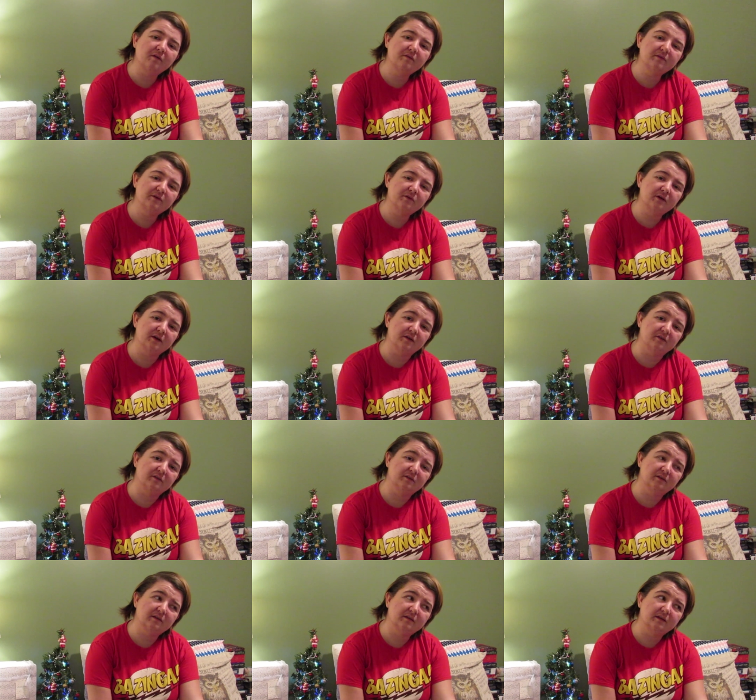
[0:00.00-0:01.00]
off the
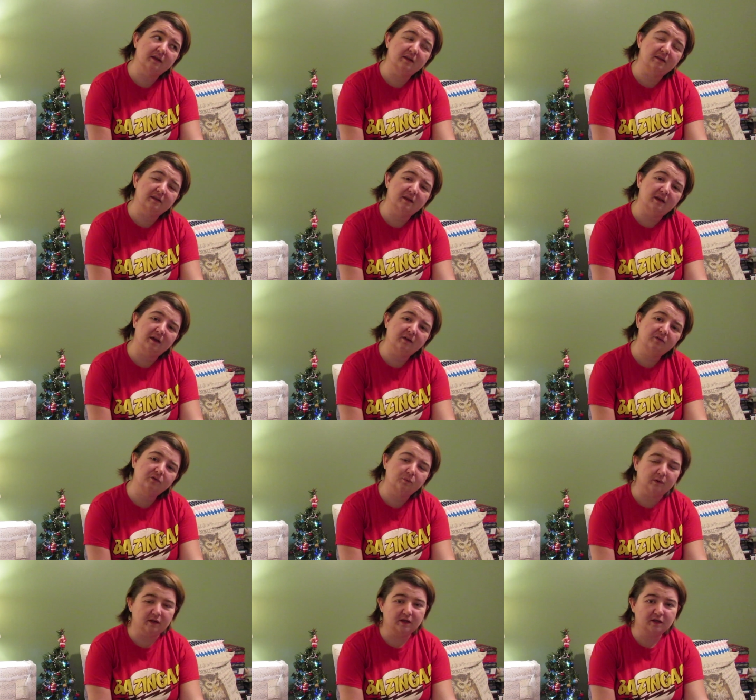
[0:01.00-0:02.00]
ground in the
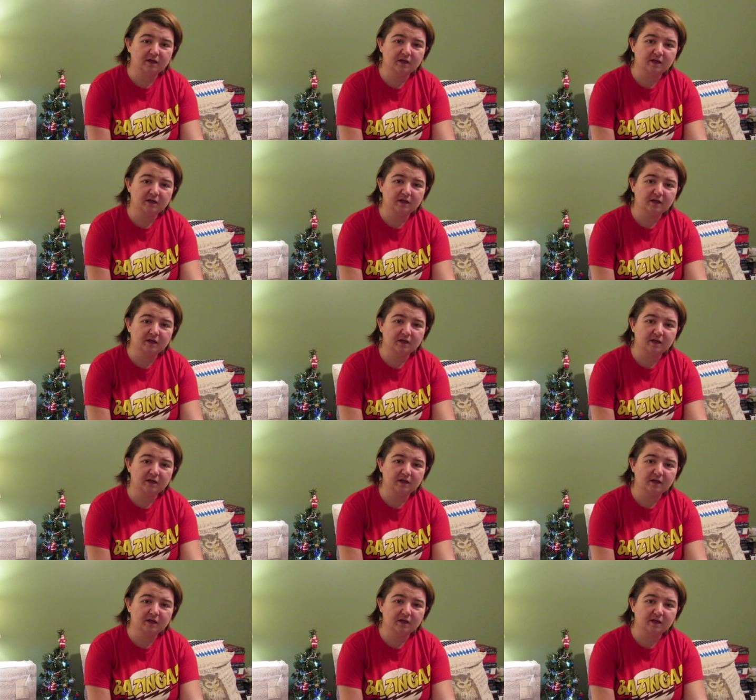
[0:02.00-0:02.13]
next week